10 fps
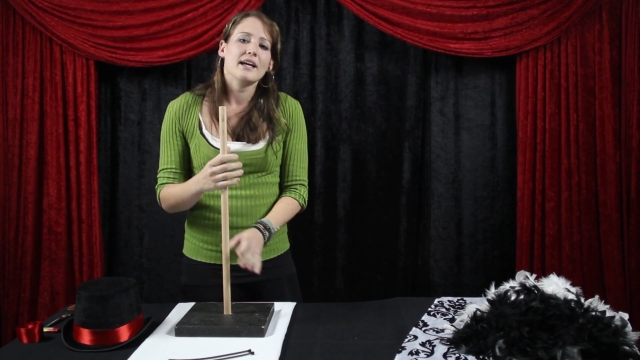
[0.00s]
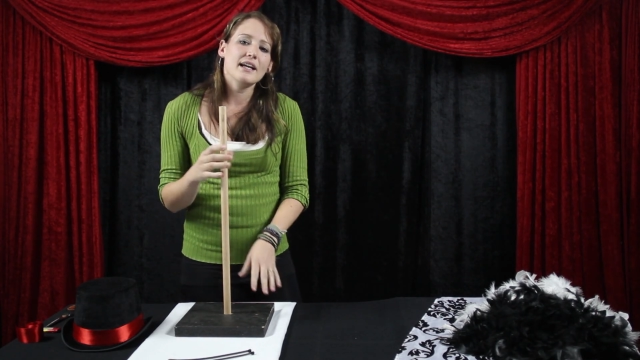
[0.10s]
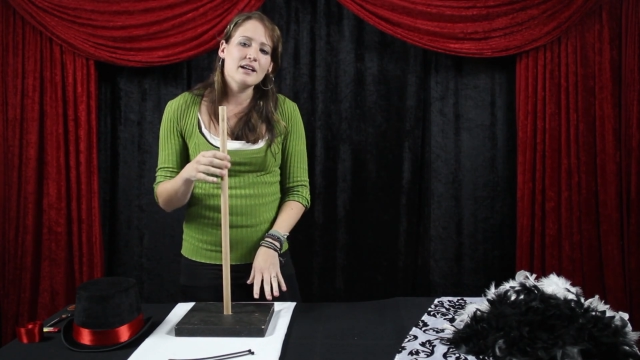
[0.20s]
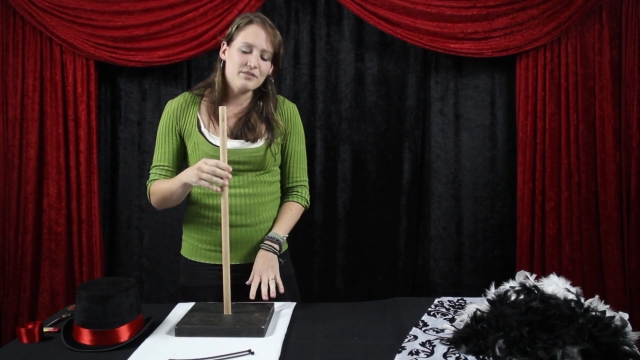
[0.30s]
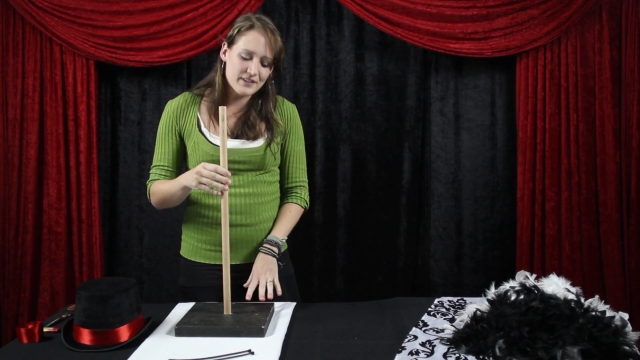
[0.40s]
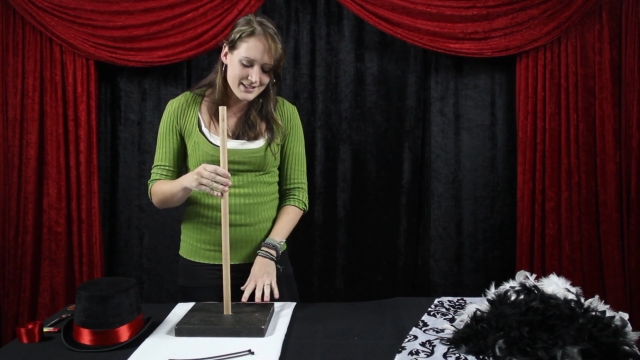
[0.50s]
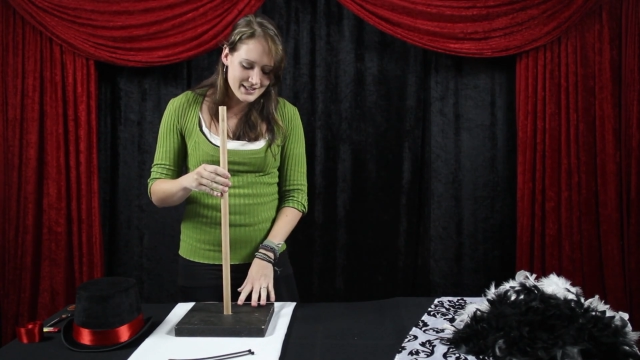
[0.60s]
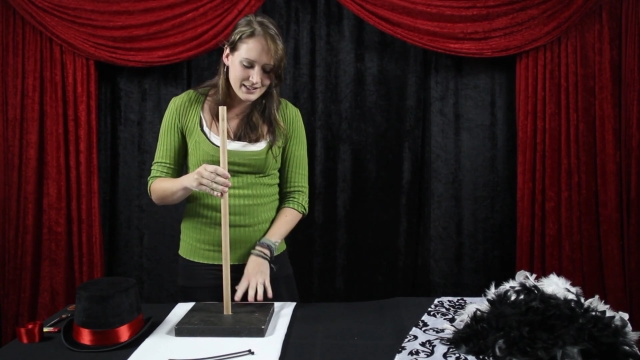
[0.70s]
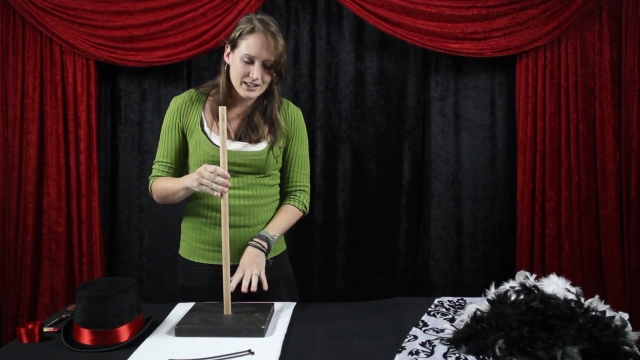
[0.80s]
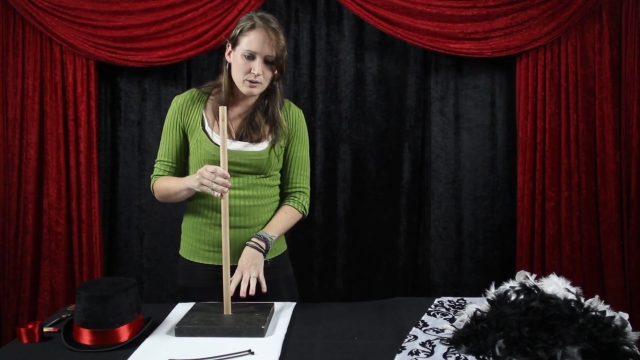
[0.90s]
If there's
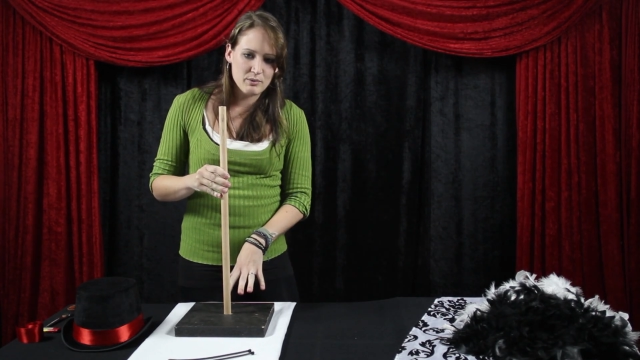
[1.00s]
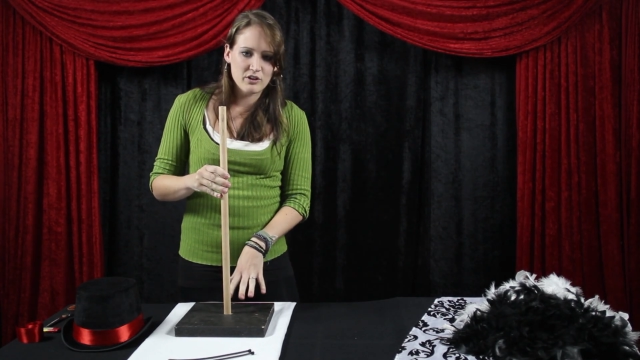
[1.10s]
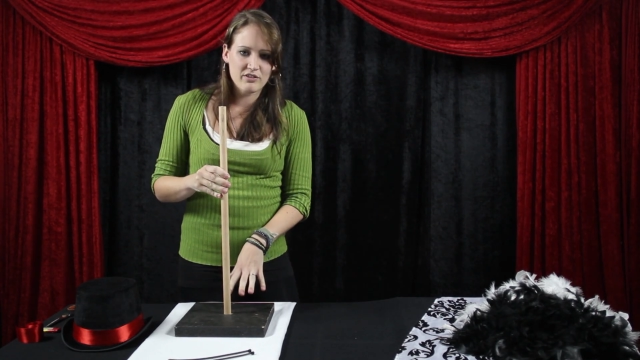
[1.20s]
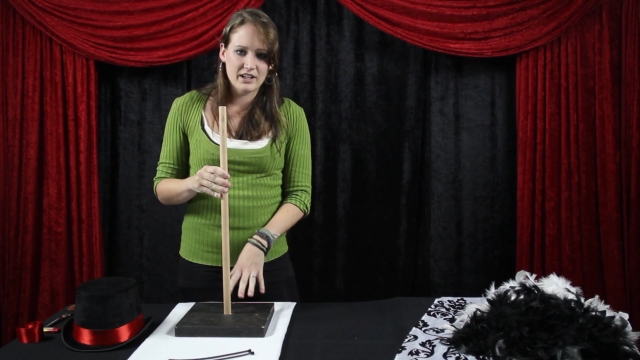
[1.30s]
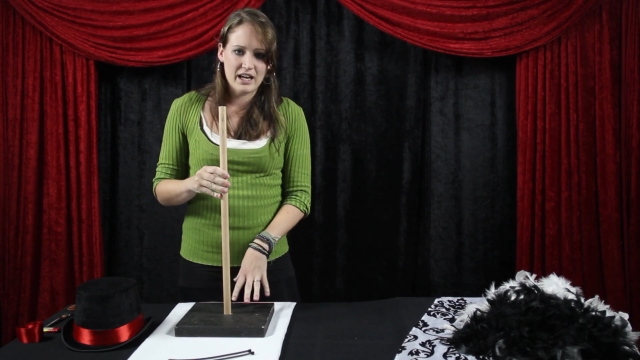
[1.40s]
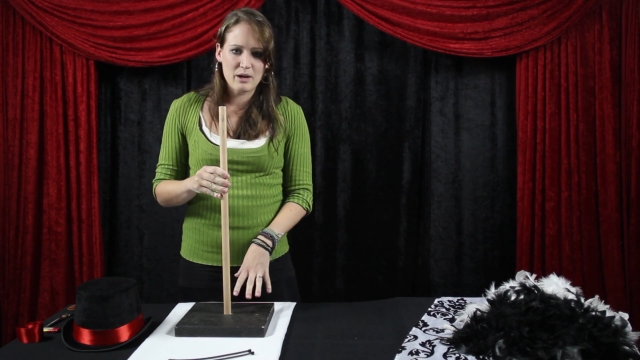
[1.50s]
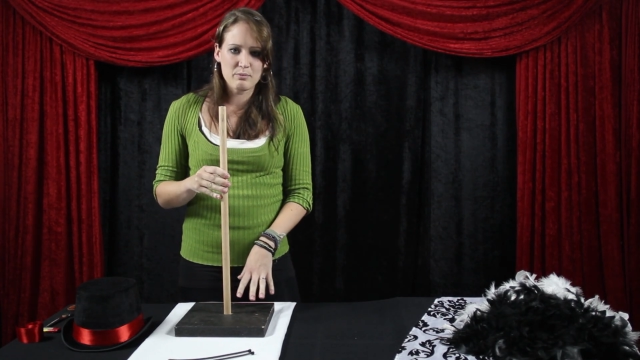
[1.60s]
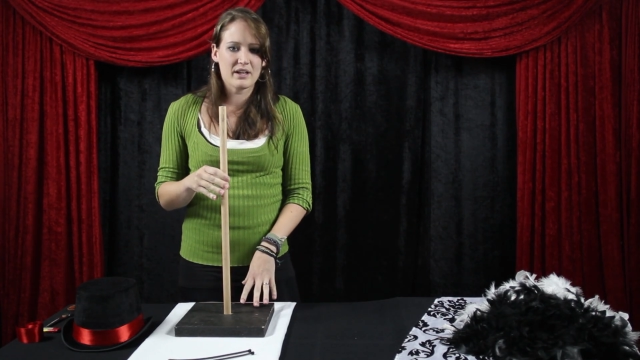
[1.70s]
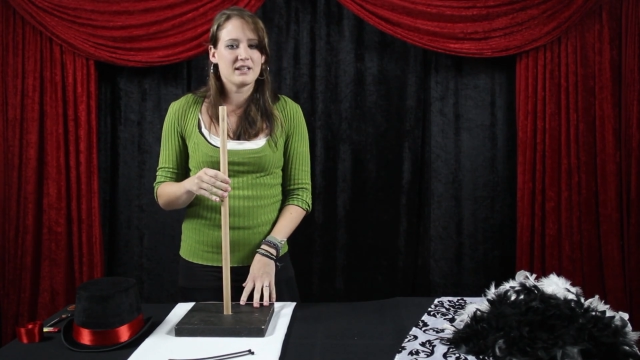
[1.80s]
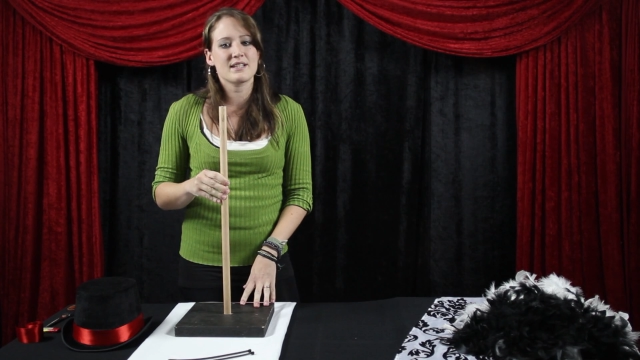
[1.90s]
a little bit of a
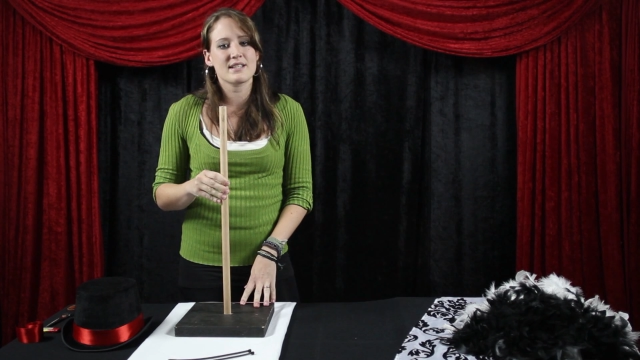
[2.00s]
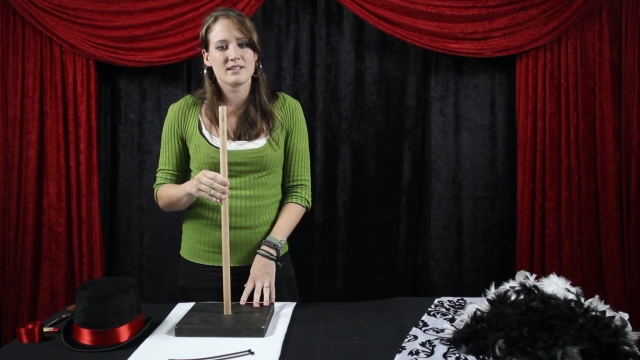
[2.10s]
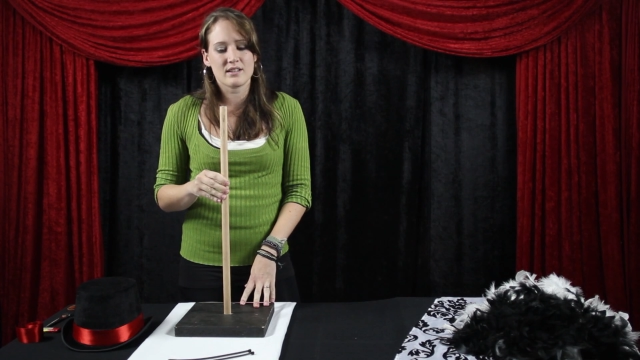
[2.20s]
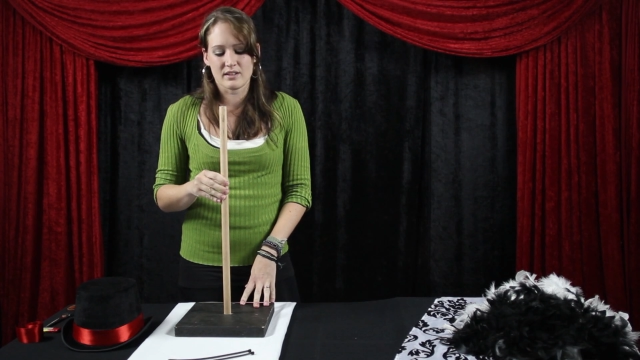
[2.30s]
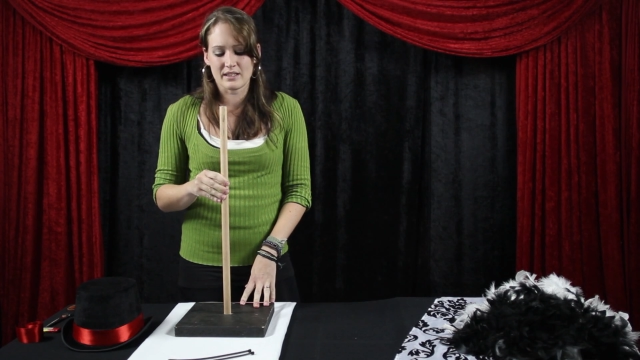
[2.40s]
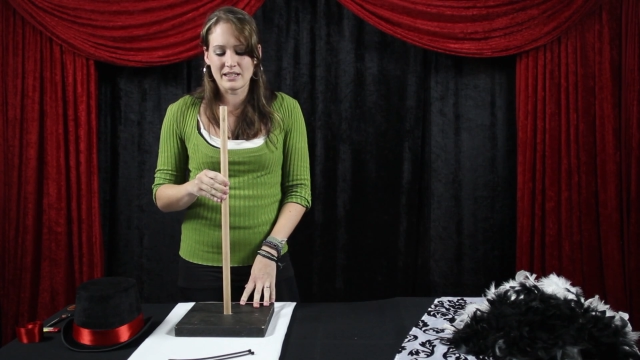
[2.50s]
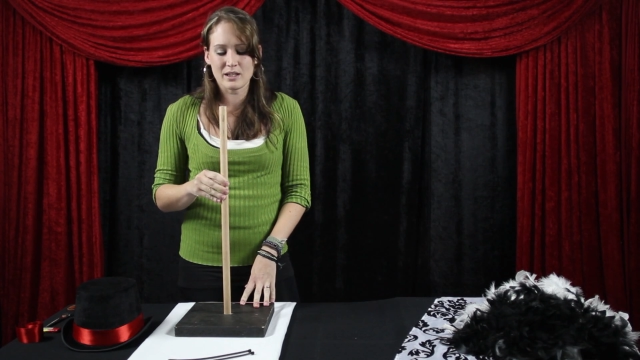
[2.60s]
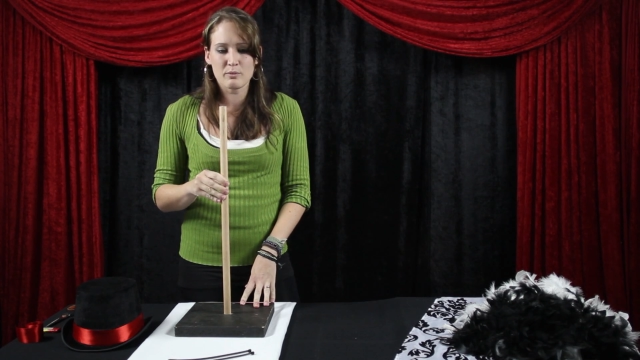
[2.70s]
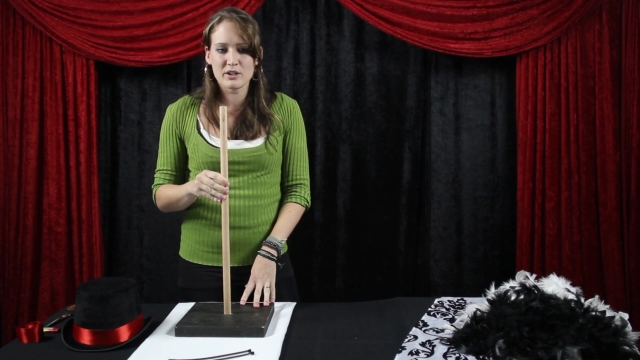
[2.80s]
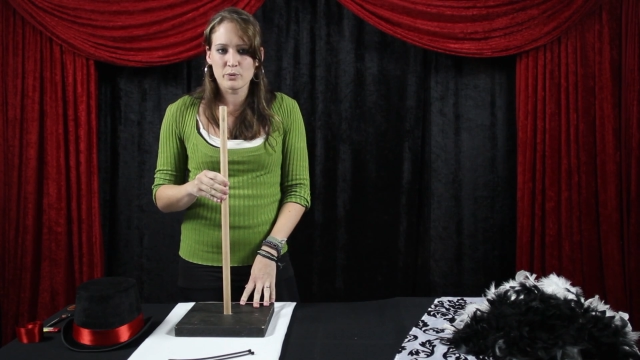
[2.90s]
gap and it's a
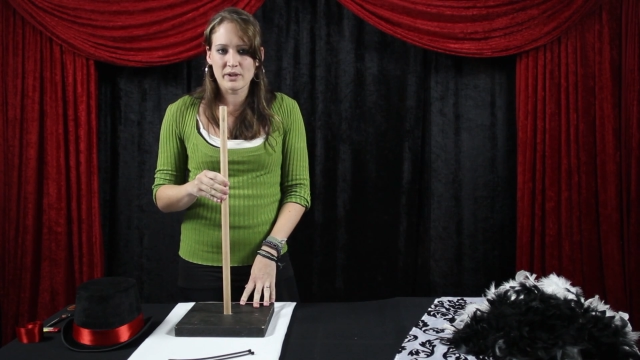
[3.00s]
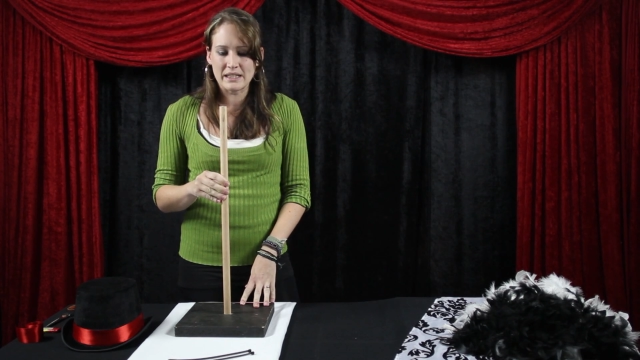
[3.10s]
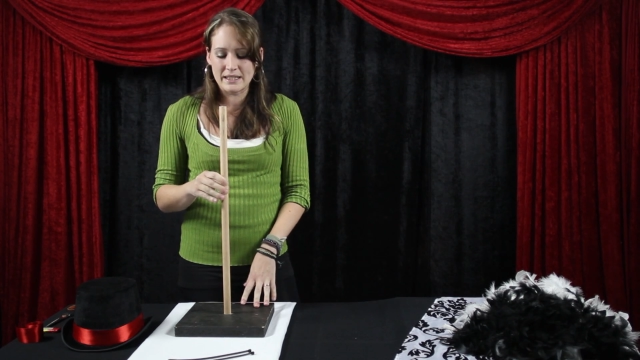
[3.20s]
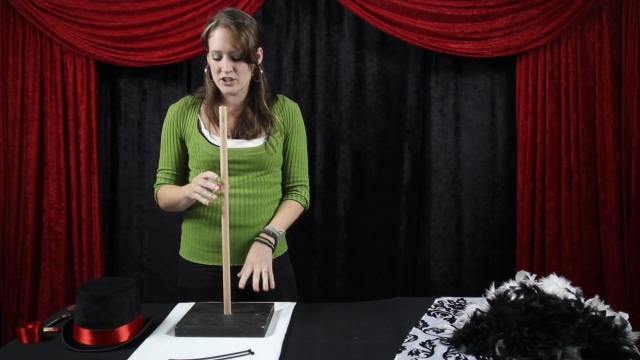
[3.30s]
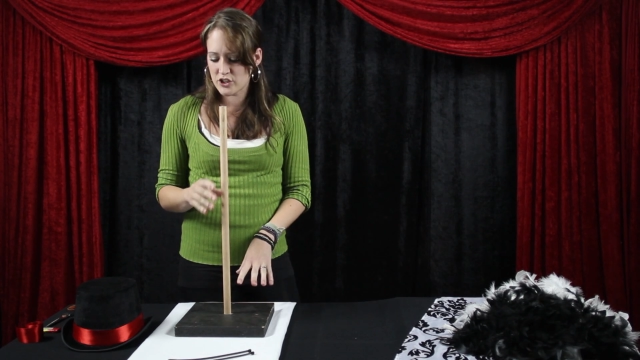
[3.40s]
little bit wiggly,